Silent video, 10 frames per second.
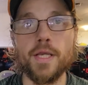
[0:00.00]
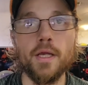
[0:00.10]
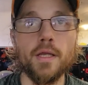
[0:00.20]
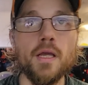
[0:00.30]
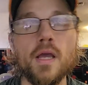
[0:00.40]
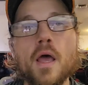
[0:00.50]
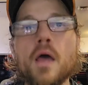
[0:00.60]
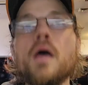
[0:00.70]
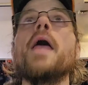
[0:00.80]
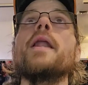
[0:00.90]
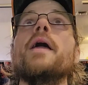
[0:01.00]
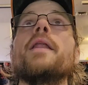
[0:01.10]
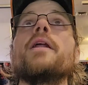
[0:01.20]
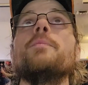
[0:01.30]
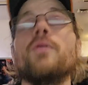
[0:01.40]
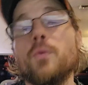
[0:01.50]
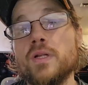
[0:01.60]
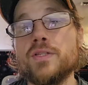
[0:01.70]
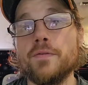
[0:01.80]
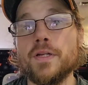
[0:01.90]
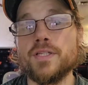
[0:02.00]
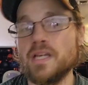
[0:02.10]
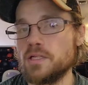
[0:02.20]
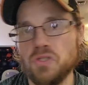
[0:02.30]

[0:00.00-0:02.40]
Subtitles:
can, and I ended up with a 176.